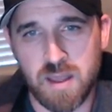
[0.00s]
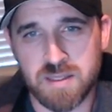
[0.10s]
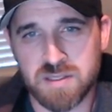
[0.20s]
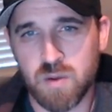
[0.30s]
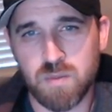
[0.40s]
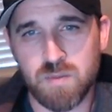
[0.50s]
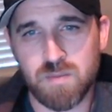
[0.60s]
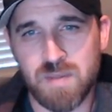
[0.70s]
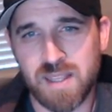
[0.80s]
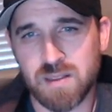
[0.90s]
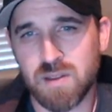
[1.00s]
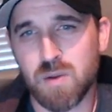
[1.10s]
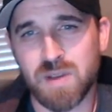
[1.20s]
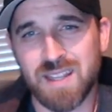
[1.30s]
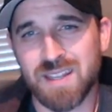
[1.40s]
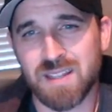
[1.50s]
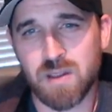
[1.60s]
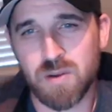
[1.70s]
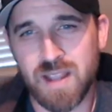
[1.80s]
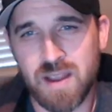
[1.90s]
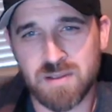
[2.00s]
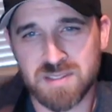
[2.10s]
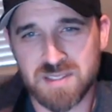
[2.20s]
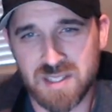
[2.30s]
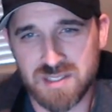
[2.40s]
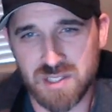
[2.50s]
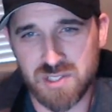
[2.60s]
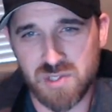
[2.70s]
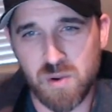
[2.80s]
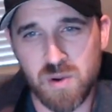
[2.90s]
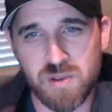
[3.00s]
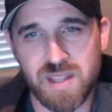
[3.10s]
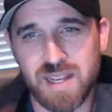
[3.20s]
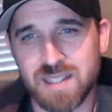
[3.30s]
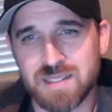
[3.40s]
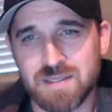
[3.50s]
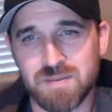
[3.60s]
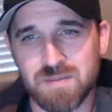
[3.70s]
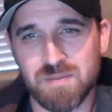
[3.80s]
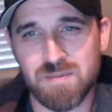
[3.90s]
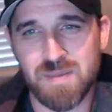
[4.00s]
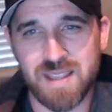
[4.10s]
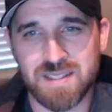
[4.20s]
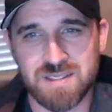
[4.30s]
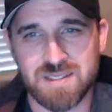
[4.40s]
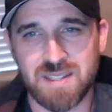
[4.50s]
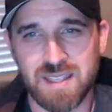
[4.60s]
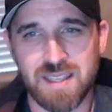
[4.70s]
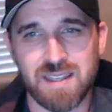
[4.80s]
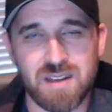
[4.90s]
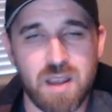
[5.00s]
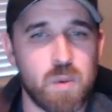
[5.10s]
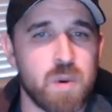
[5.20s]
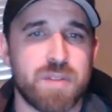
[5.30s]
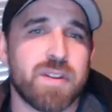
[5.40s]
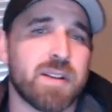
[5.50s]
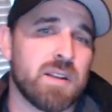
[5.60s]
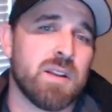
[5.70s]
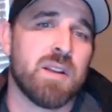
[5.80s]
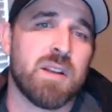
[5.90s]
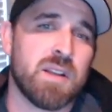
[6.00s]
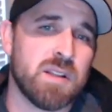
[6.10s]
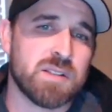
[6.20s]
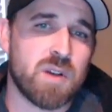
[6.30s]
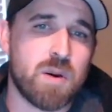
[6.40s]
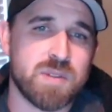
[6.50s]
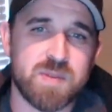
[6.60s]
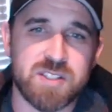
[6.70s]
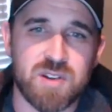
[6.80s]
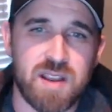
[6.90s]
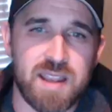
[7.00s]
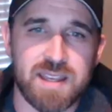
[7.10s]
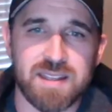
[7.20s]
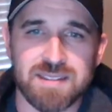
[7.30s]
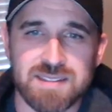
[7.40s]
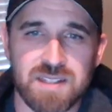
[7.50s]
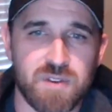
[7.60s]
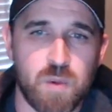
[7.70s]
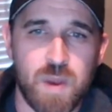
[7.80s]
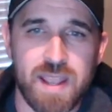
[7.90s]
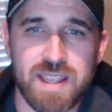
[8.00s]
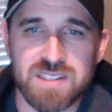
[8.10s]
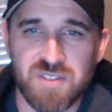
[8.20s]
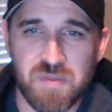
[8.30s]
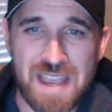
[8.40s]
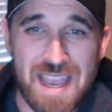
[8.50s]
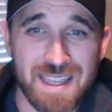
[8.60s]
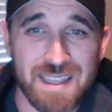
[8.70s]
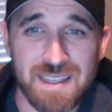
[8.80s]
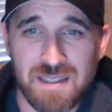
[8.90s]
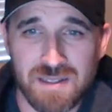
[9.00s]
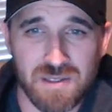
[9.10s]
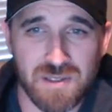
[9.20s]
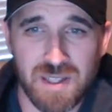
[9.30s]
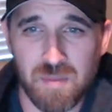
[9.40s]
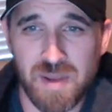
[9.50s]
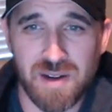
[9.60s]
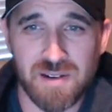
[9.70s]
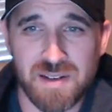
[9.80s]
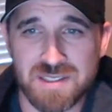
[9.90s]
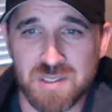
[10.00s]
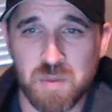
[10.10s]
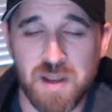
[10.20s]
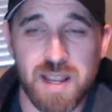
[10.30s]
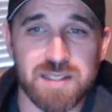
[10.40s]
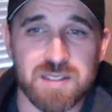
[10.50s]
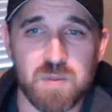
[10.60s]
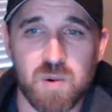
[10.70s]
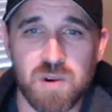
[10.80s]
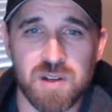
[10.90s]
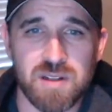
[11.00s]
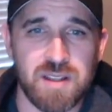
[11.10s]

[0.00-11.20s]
Don't make load in and load out such a chore that it makes the gig not worth it. So always be trying different ways of packing. You'll get better as you practice more.